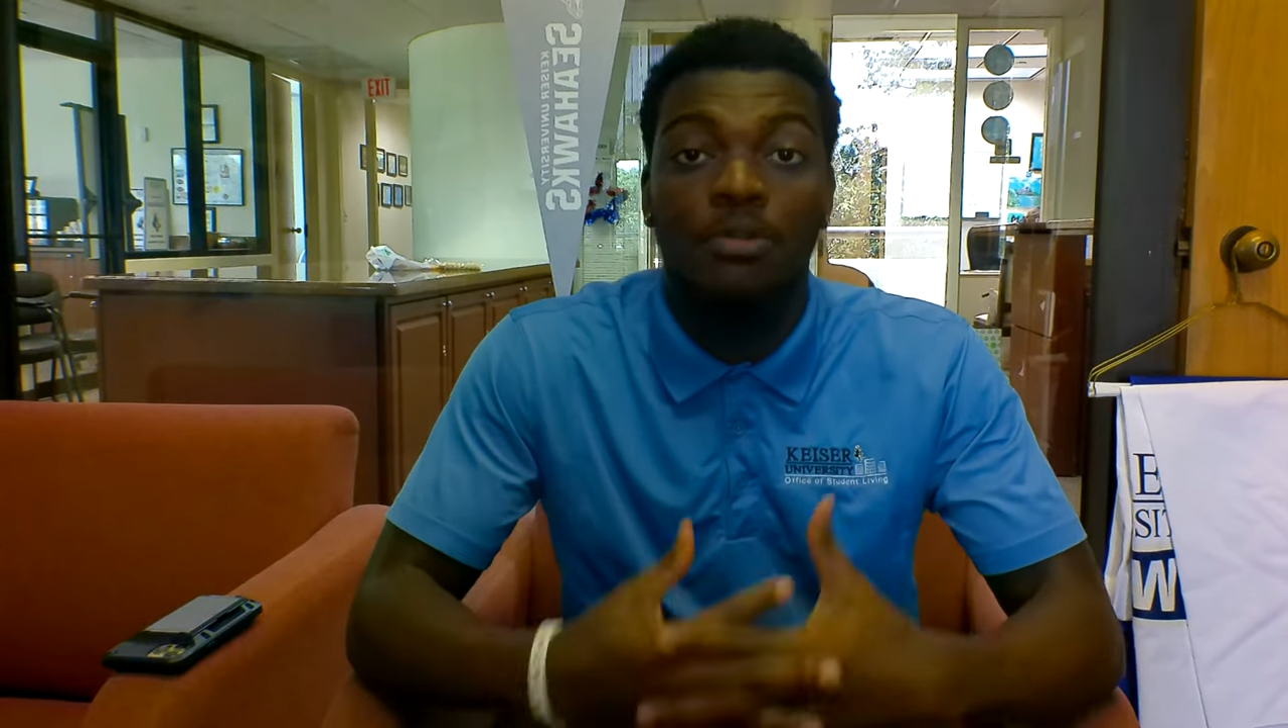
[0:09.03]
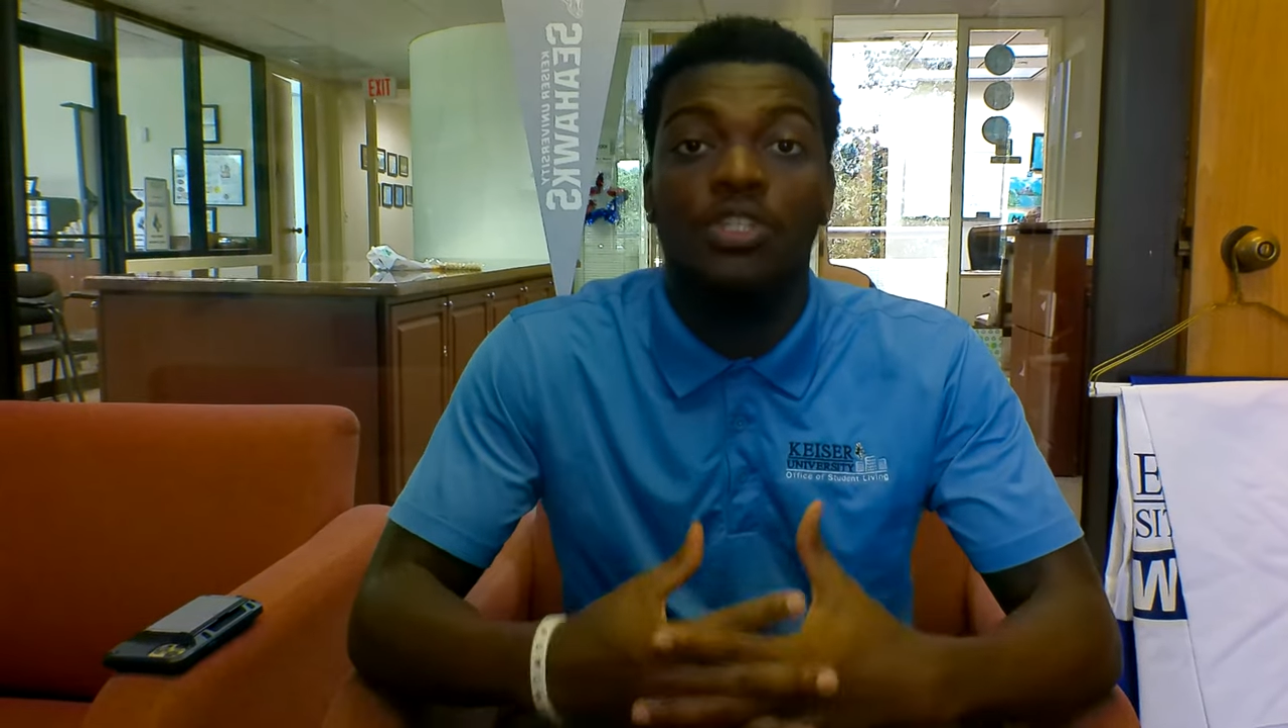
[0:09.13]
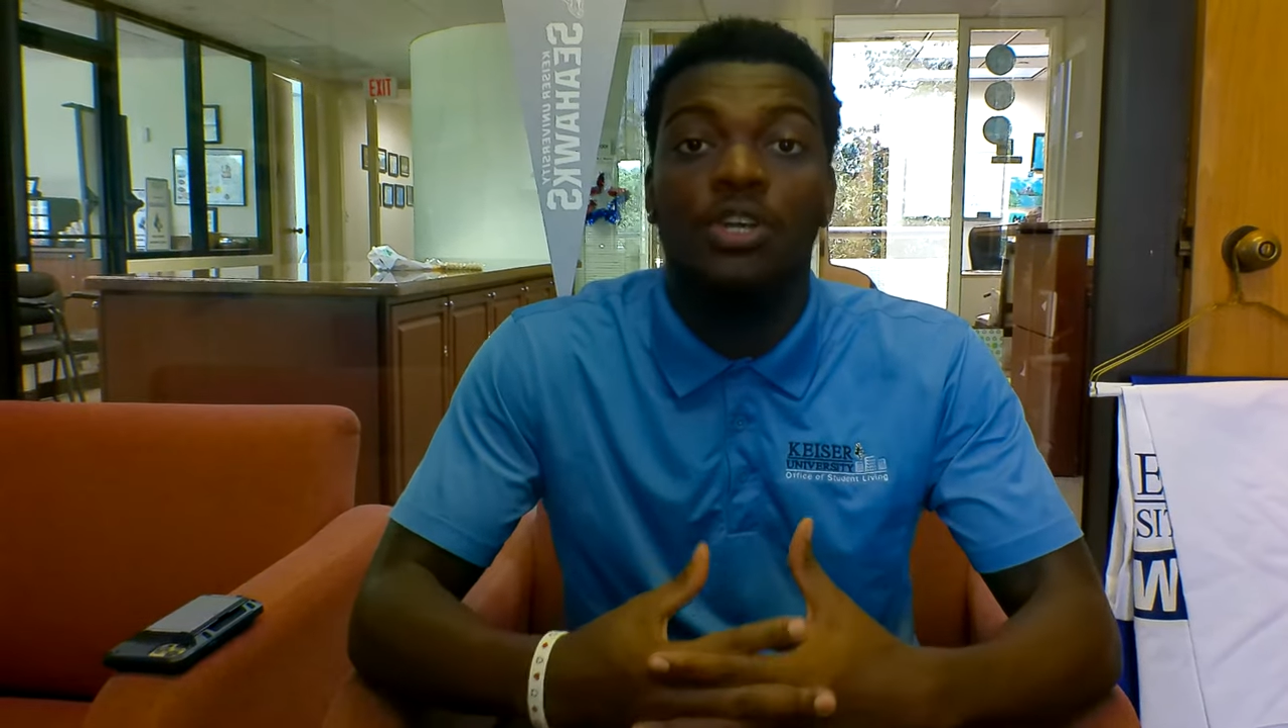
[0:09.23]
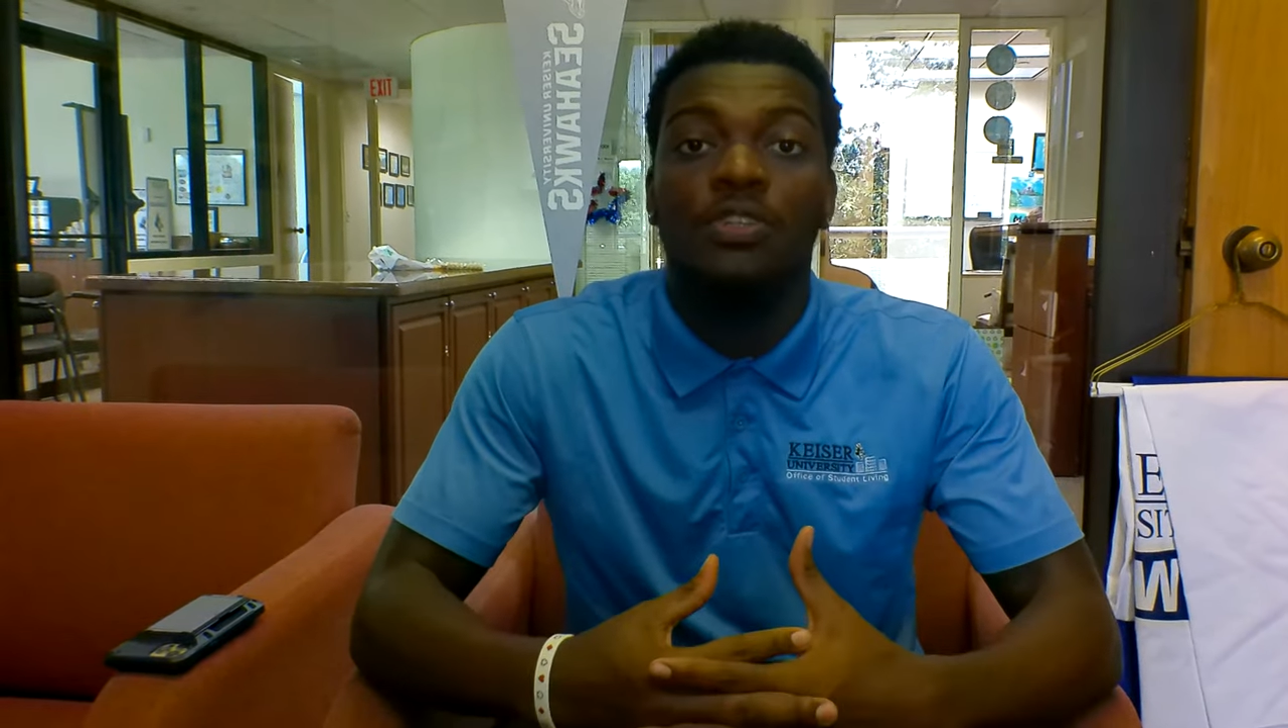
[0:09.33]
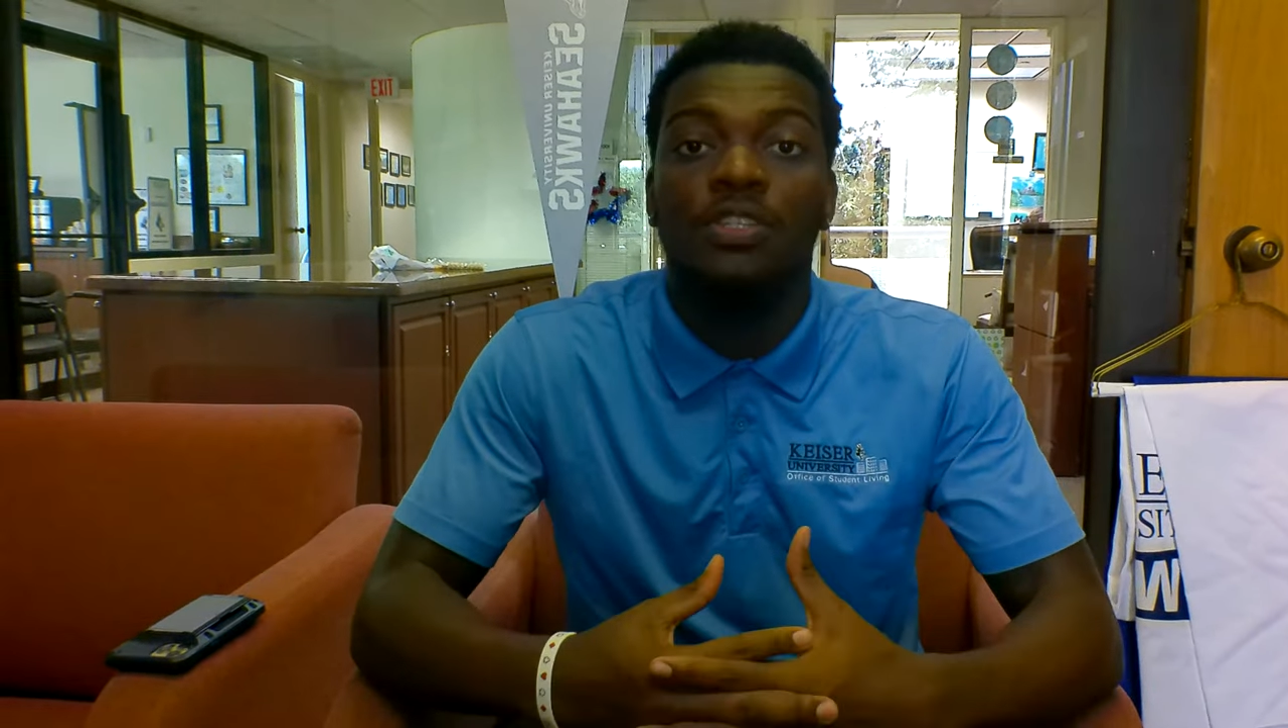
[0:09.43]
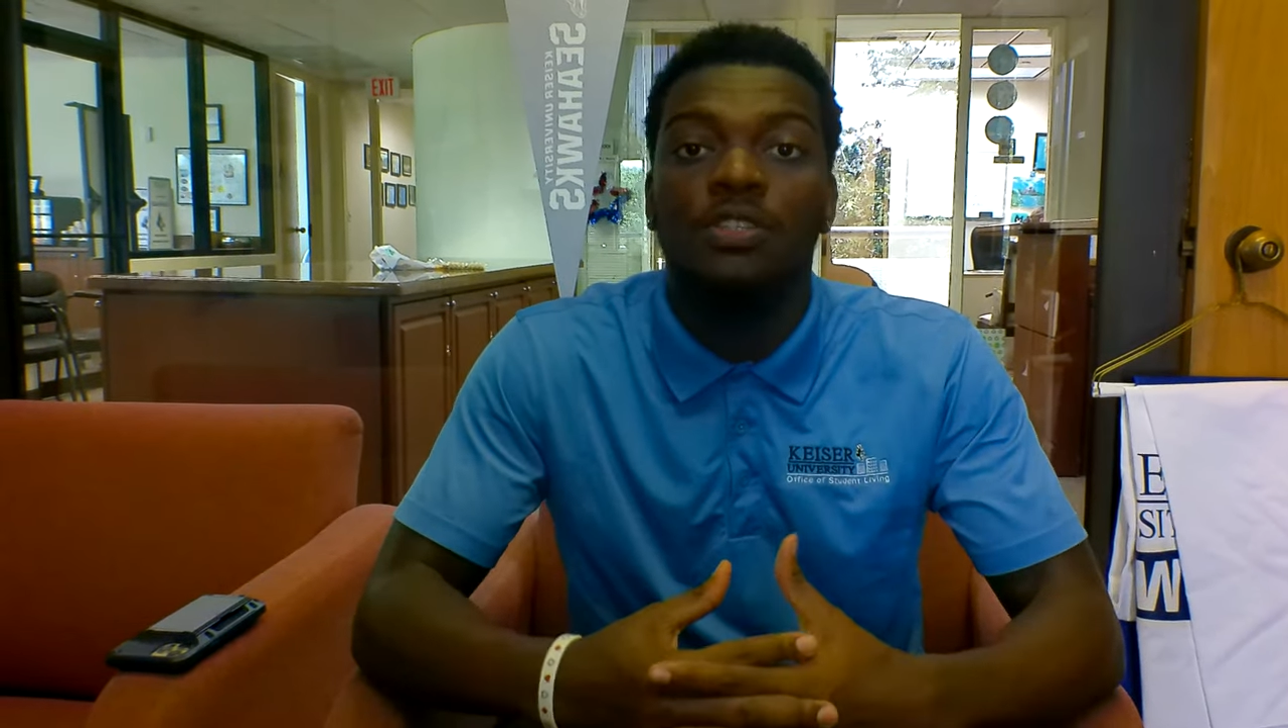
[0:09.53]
New Jersey,